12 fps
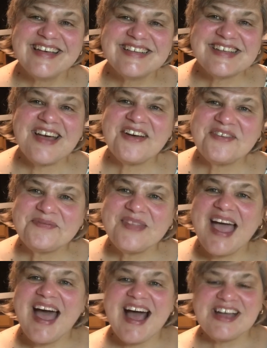So
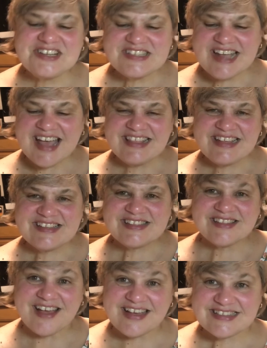I just had these
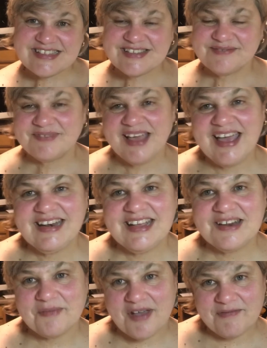thoughts. I had to get
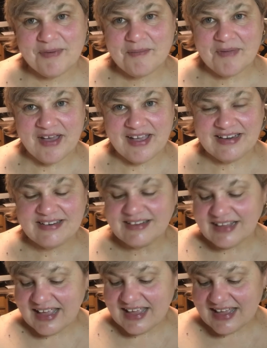them off my mind,
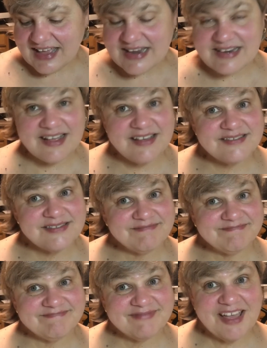and
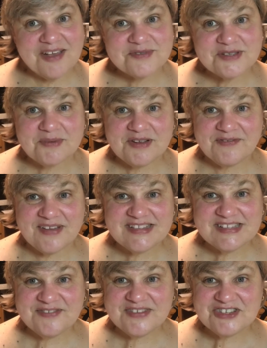I hope somebody
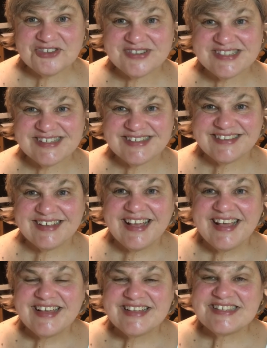finds it of interest.
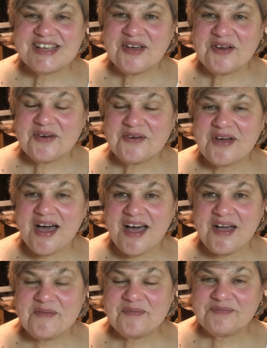So
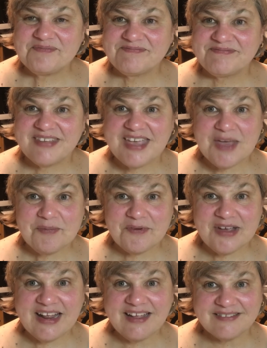keep
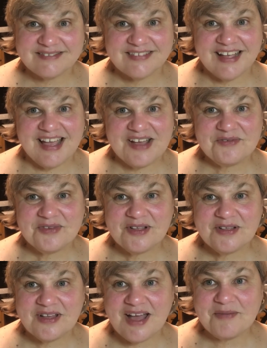reading, and
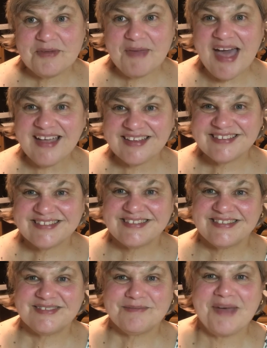I'll be back.
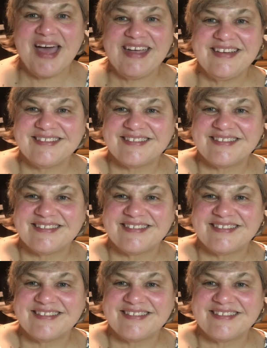Bye.